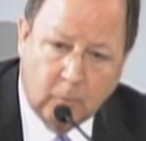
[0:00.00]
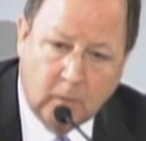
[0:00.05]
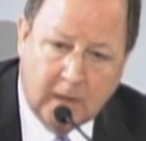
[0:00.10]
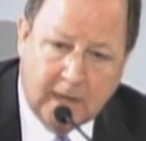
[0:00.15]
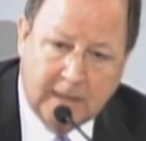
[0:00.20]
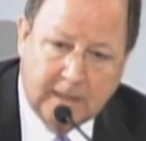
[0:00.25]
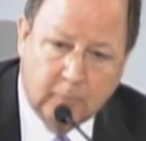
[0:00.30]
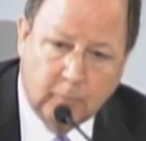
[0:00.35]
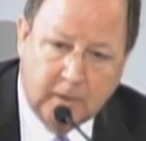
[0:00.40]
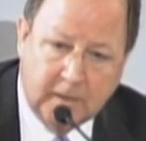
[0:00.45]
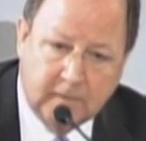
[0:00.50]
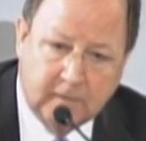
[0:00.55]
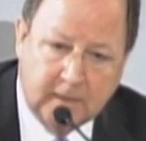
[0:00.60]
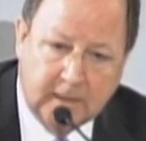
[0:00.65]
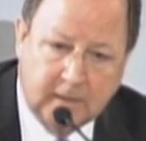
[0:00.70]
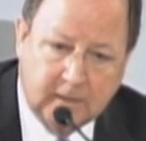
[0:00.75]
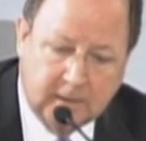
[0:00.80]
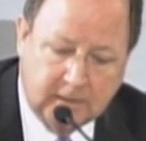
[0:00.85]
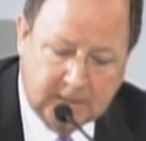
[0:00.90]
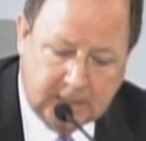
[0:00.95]
Why do we
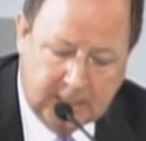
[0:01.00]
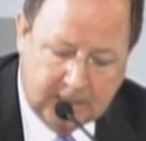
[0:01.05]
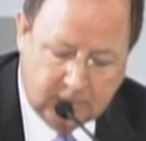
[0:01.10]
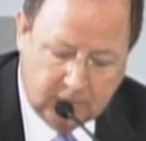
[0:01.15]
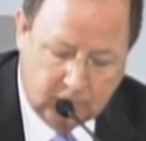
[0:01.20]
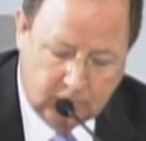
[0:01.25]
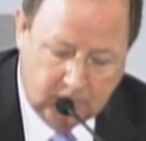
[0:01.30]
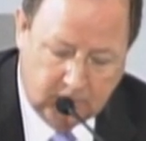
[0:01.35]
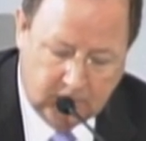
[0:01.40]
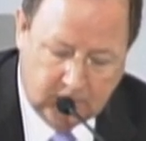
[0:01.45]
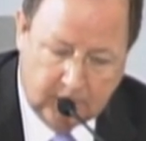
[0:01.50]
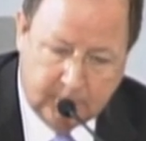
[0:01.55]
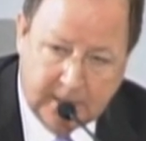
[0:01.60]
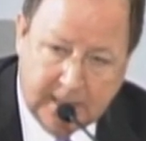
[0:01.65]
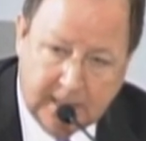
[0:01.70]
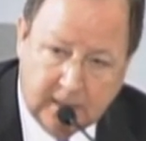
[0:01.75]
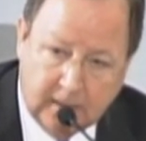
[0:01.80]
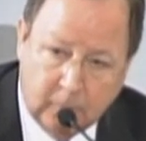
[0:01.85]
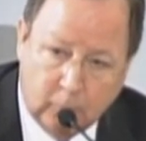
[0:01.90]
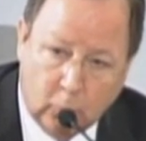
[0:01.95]
think that that's going to
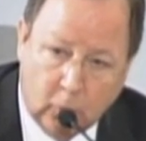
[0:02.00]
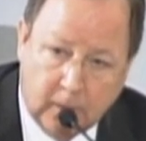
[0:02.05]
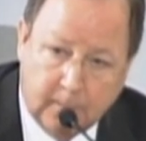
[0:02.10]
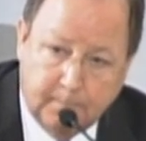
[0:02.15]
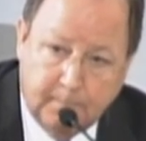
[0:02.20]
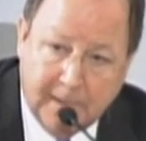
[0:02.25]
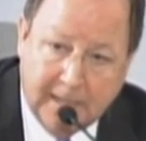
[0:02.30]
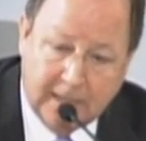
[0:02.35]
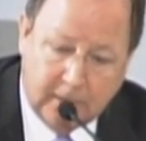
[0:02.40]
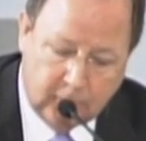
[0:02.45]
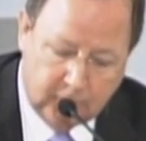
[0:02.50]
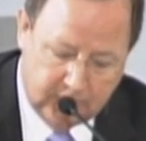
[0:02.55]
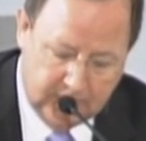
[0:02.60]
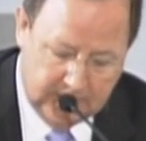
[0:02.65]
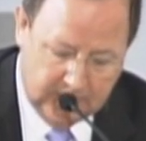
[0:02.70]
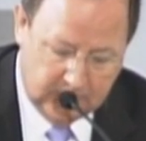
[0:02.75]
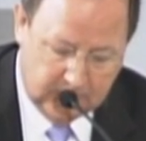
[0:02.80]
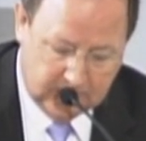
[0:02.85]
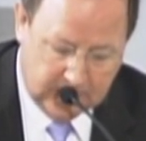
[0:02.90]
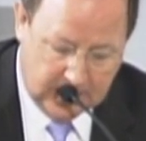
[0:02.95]
somehow work better
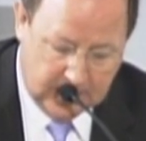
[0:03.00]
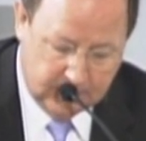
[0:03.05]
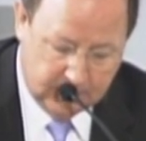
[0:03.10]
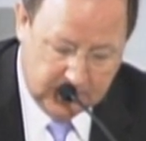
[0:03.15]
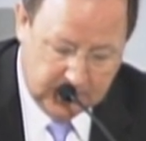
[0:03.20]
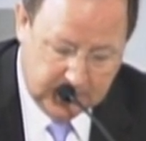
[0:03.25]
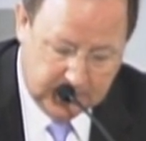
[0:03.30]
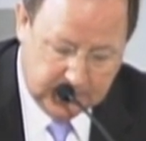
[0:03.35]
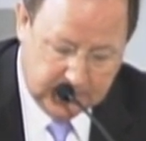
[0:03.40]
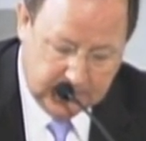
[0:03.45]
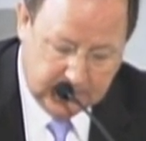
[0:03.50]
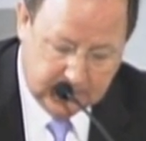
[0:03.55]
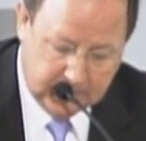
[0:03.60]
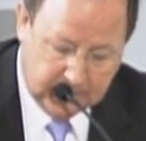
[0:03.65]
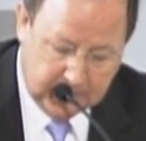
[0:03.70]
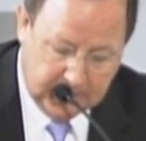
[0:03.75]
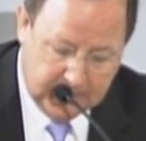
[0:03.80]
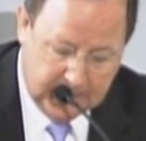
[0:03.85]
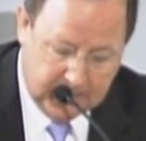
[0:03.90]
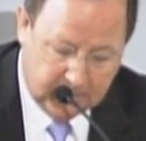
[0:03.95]
this time than it did
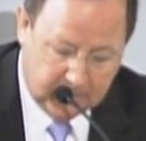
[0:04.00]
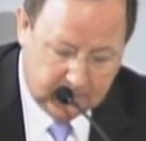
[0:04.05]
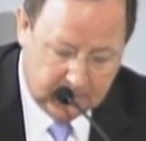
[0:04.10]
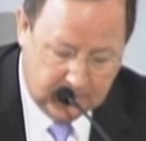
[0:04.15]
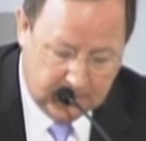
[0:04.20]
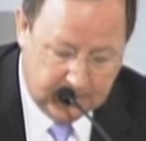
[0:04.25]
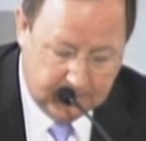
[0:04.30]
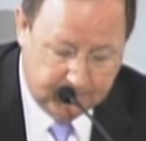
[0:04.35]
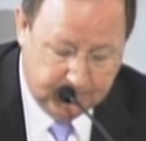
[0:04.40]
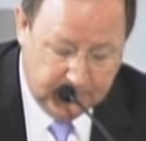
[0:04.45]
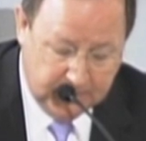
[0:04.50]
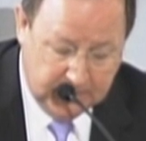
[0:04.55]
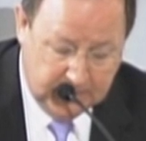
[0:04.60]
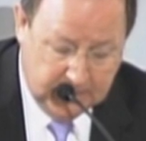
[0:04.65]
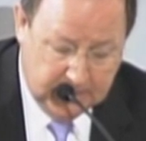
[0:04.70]
the last time?